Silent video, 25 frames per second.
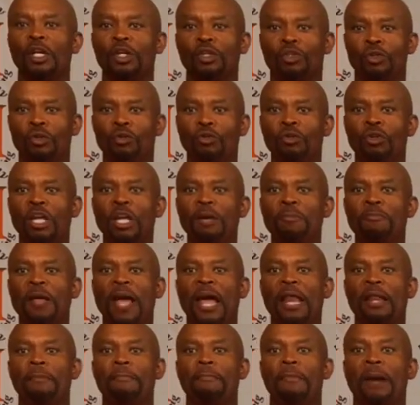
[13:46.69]
So you keep
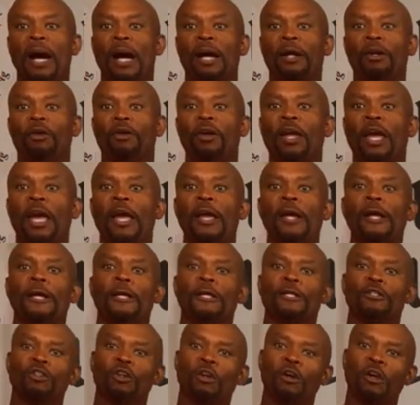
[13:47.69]
that in mind, okay?
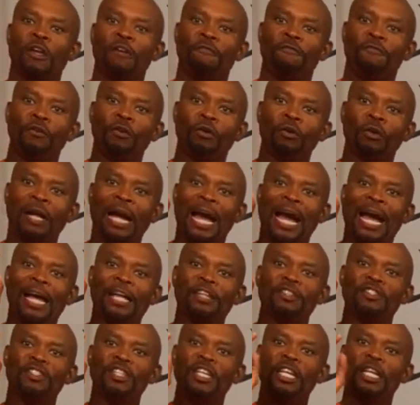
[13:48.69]
So if you
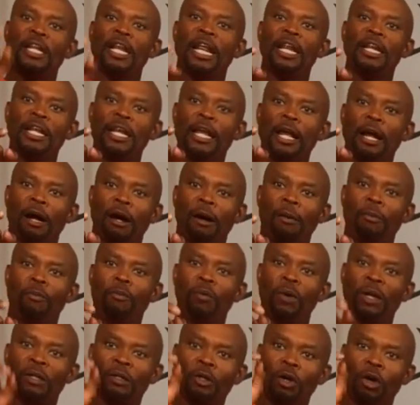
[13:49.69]
guys need any help
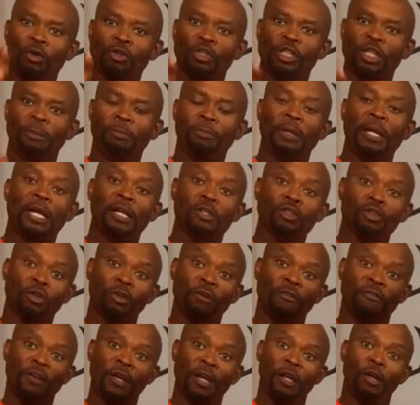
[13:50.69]
with coaching plans, go
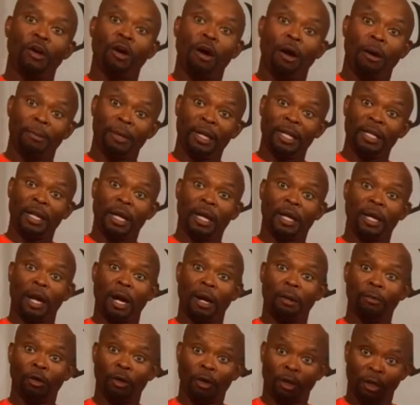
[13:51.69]
to
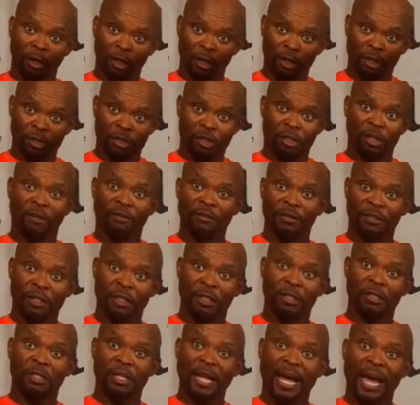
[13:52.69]
veloharmony.com, look under the
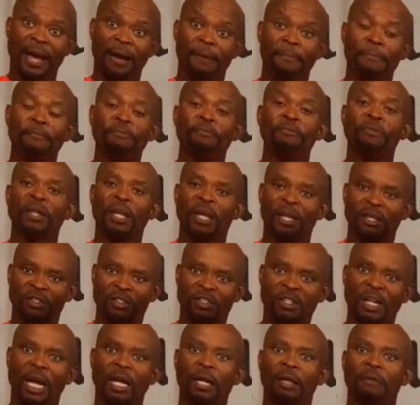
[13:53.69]
services tab and
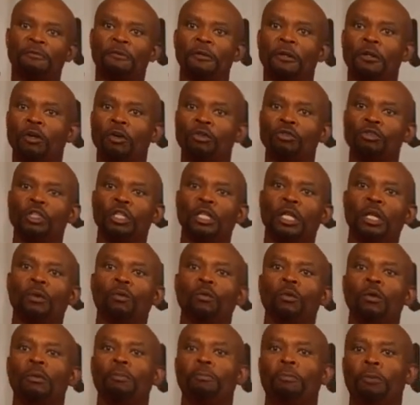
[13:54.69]
sign up for coaching,
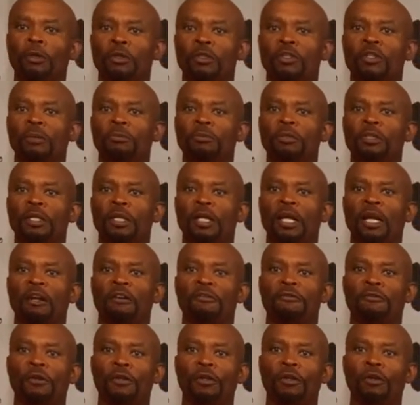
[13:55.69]
and we'll put something
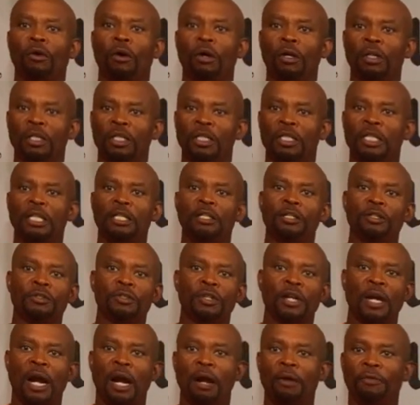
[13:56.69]
together for you. All the
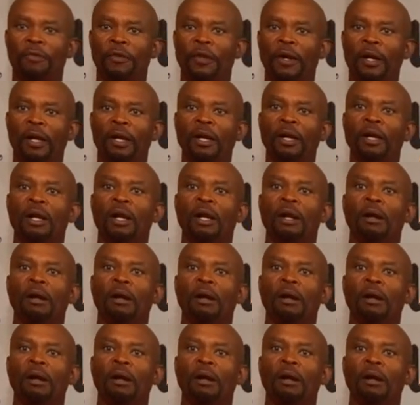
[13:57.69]
details are out there.